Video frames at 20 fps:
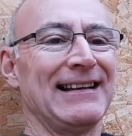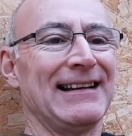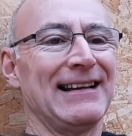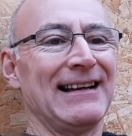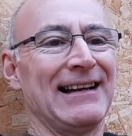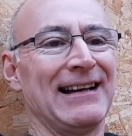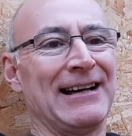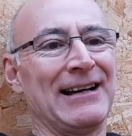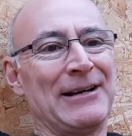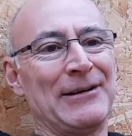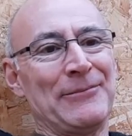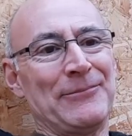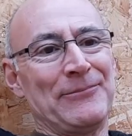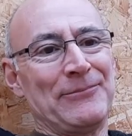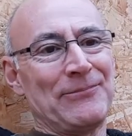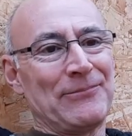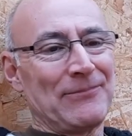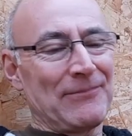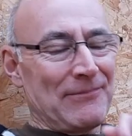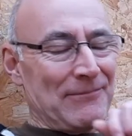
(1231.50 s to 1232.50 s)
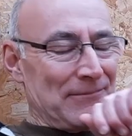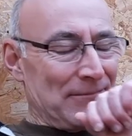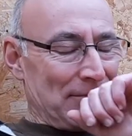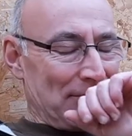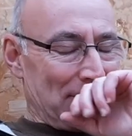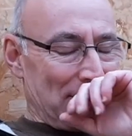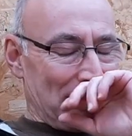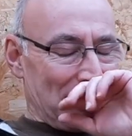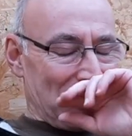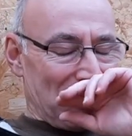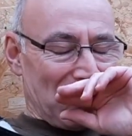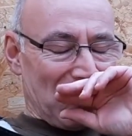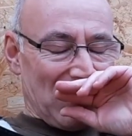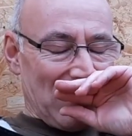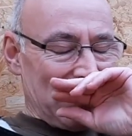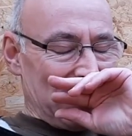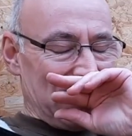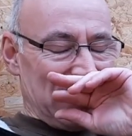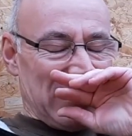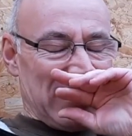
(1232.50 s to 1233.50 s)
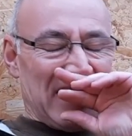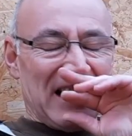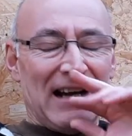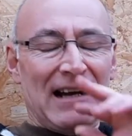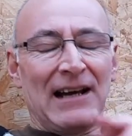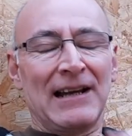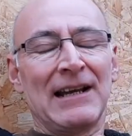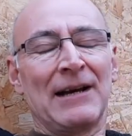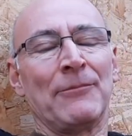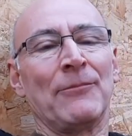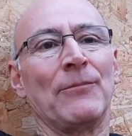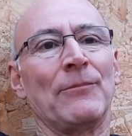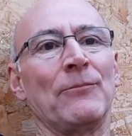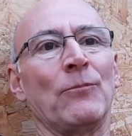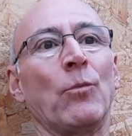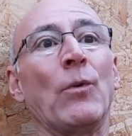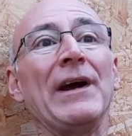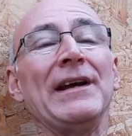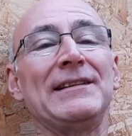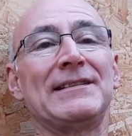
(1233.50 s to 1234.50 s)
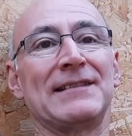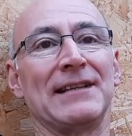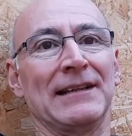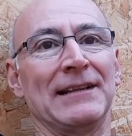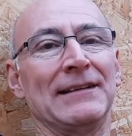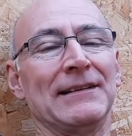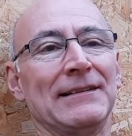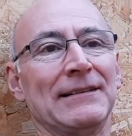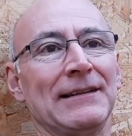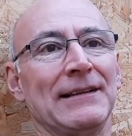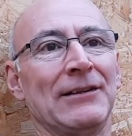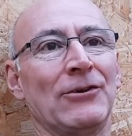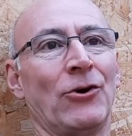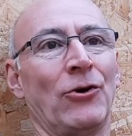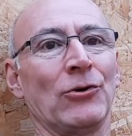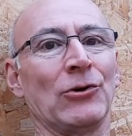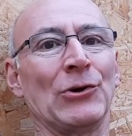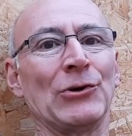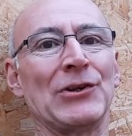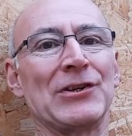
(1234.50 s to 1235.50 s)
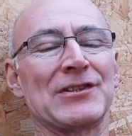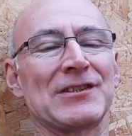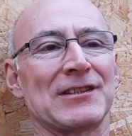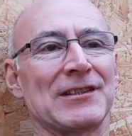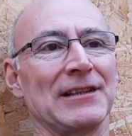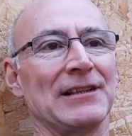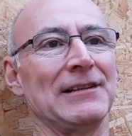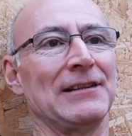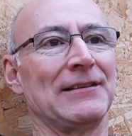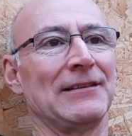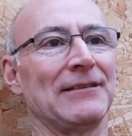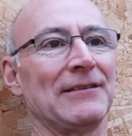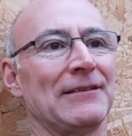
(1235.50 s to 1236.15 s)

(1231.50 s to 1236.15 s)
I am waiting, in all honesty,